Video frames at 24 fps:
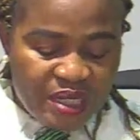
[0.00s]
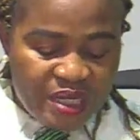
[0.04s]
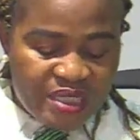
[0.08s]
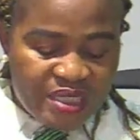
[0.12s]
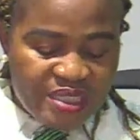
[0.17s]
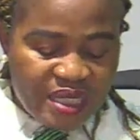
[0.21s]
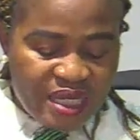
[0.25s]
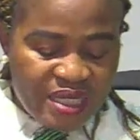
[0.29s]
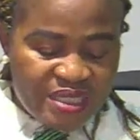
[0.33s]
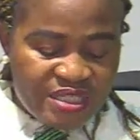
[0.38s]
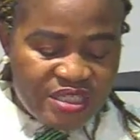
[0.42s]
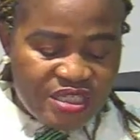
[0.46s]
and
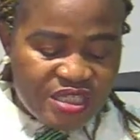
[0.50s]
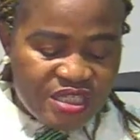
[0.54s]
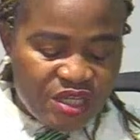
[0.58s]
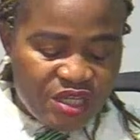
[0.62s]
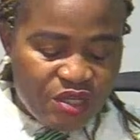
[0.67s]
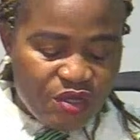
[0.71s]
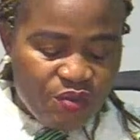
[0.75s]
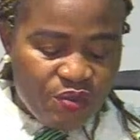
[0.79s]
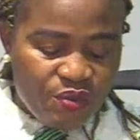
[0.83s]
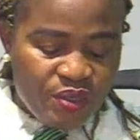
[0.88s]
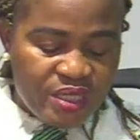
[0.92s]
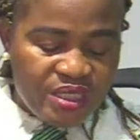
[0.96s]

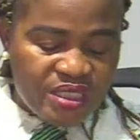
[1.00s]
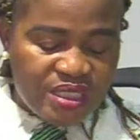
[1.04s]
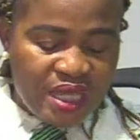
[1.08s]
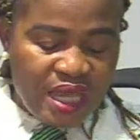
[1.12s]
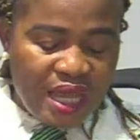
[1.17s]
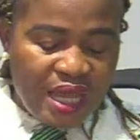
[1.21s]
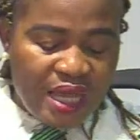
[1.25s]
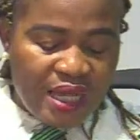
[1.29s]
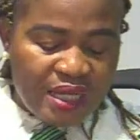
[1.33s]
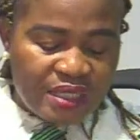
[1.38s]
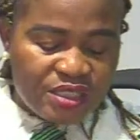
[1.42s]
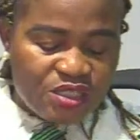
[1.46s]
security
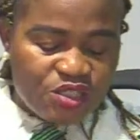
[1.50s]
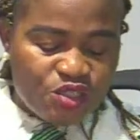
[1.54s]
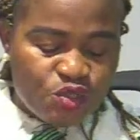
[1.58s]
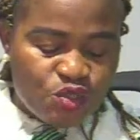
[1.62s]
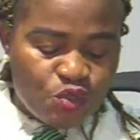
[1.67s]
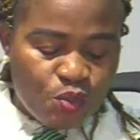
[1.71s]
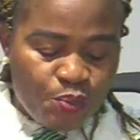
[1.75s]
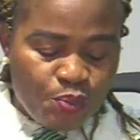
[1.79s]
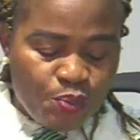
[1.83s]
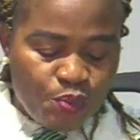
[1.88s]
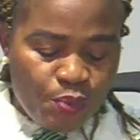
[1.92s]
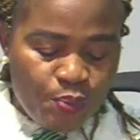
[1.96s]
act to
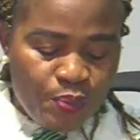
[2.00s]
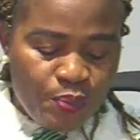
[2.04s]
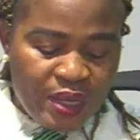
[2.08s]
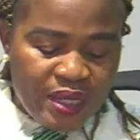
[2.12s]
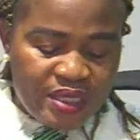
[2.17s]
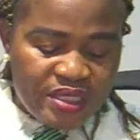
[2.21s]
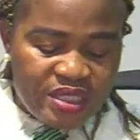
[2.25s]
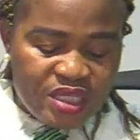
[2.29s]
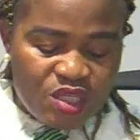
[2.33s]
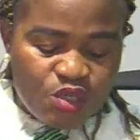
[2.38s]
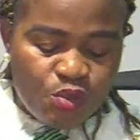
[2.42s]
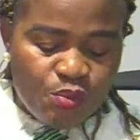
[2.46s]
propel
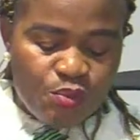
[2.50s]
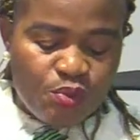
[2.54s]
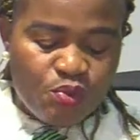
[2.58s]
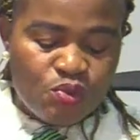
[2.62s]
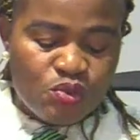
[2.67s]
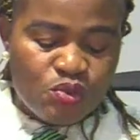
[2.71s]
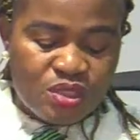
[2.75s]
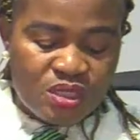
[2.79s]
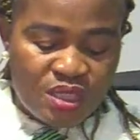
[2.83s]
Tinubu's